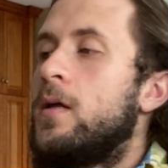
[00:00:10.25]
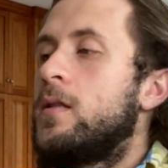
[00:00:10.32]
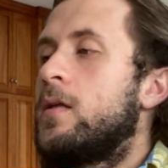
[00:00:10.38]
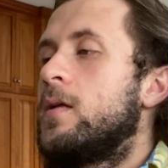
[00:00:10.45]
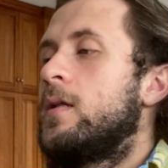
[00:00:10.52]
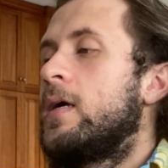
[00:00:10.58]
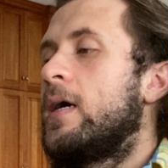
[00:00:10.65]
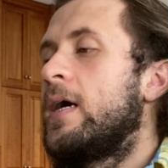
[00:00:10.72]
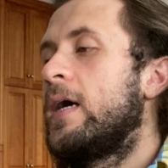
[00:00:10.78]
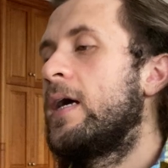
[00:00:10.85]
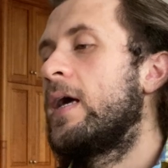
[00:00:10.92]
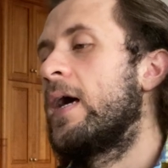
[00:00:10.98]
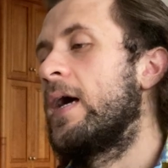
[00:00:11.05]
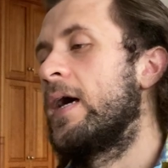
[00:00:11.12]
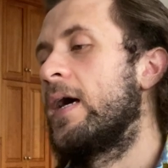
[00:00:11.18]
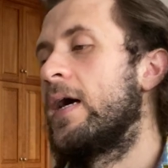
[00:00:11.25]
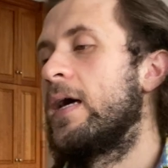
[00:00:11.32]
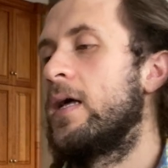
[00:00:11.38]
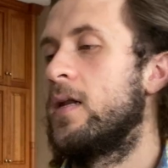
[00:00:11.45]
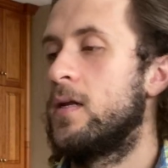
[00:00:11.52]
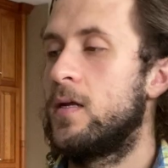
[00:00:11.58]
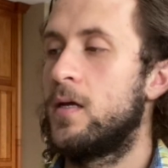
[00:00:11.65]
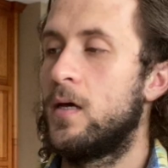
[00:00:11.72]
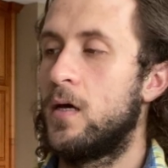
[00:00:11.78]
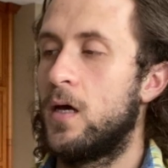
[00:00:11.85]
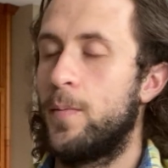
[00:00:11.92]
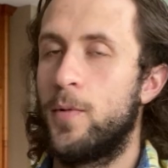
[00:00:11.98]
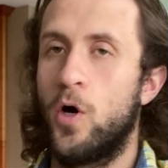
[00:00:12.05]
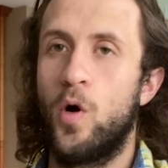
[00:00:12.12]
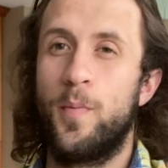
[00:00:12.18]
today and
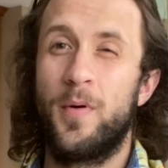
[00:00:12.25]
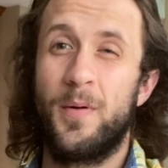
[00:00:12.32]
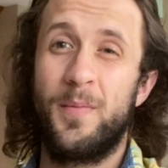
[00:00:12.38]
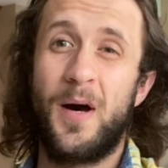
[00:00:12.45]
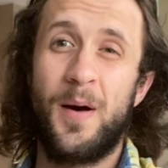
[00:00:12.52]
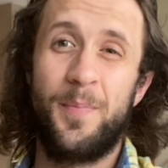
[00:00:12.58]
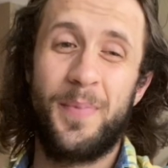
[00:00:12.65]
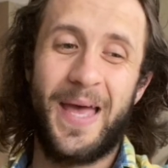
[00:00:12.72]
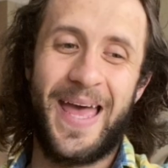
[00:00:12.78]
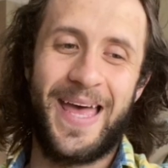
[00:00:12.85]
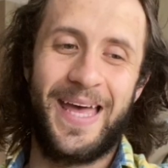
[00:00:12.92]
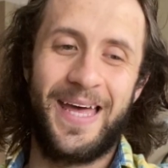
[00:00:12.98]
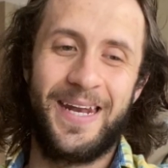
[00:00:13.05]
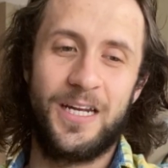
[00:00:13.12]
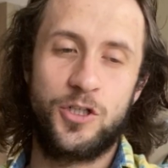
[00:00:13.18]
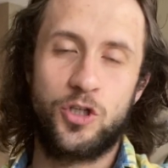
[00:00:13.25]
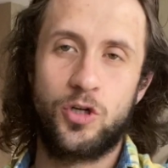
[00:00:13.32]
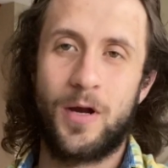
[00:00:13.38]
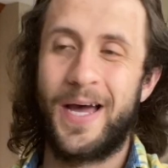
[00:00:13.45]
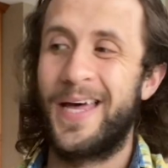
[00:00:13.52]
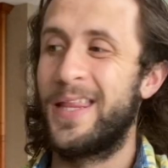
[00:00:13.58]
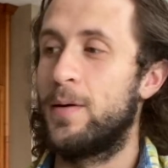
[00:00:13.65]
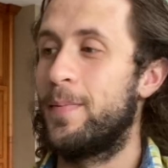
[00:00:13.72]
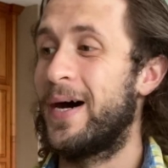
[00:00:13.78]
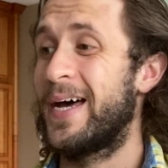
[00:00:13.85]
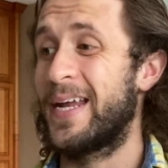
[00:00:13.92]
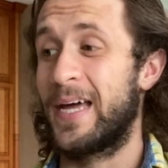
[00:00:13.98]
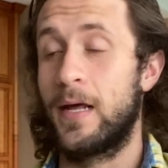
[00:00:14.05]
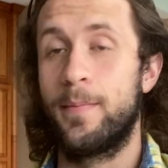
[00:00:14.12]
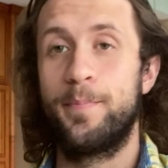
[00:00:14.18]
I'm going to open them up and try them
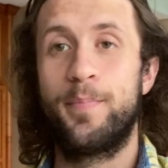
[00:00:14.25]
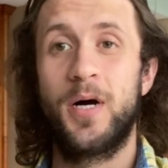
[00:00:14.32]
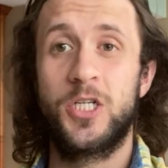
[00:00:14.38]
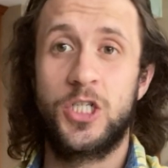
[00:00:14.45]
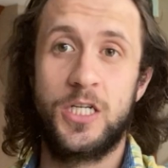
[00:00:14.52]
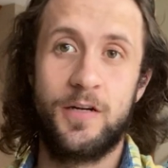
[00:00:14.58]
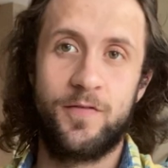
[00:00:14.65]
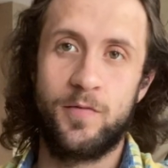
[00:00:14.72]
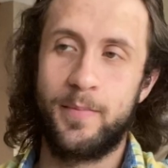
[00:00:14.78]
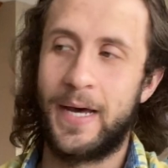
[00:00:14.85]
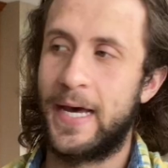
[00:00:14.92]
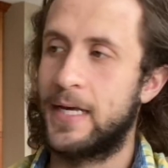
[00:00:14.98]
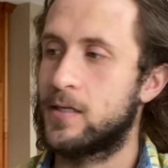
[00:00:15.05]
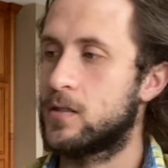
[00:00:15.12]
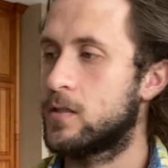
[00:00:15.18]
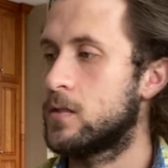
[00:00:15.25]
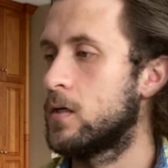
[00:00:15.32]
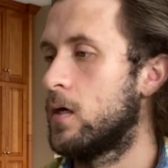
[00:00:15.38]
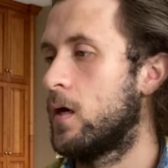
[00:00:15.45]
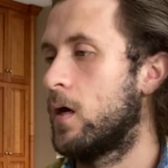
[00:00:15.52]
on. I got a bunch of different masks.